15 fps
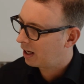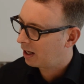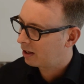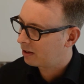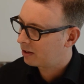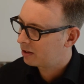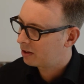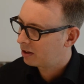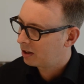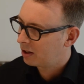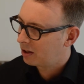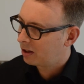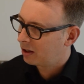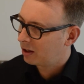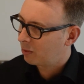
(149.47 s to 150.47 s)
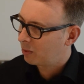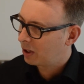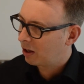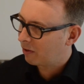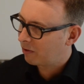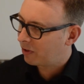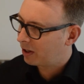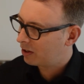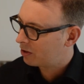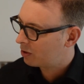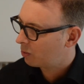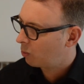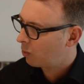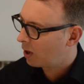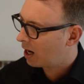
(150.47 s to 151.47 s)
and you know, we love things
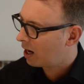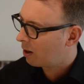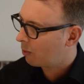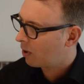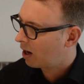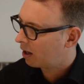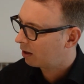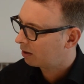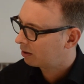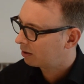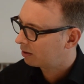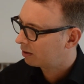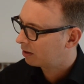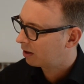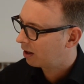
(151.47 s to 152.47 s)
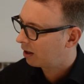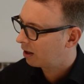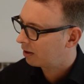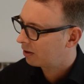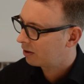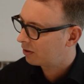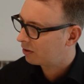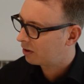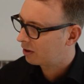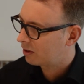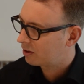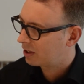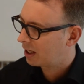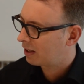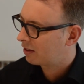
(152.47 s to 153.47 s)
to wear well uh, that's going
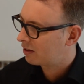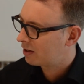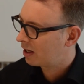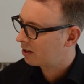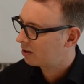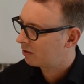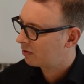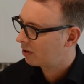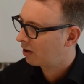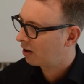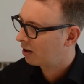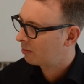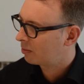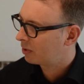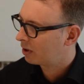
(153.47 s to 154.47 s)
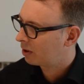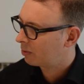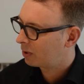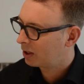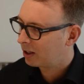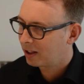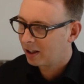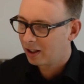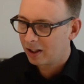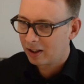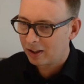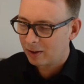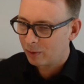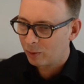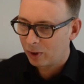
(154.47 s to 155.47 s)
to stand the test of time. You know, we,
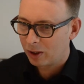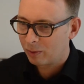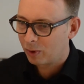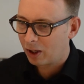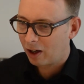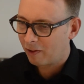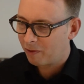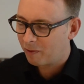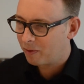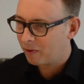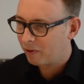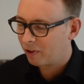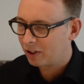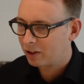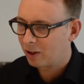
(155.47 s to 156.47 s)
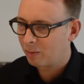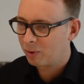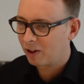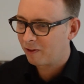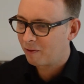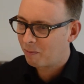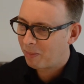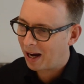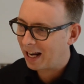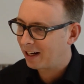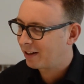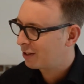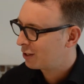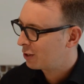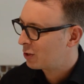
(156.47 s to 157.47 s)
we, we for example, I've
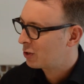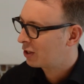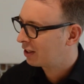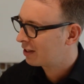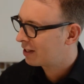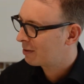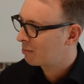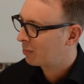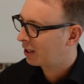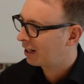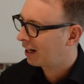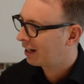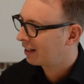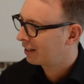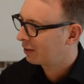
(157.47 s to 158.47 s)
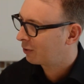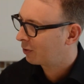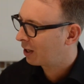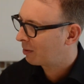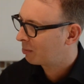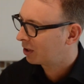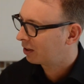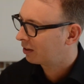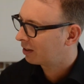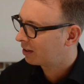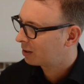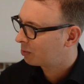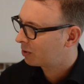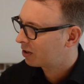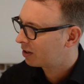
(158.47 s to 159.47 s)
banned using timber cladding on our
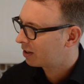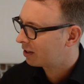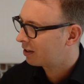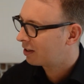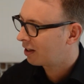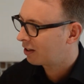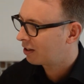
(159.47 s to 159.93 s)
buildings because it,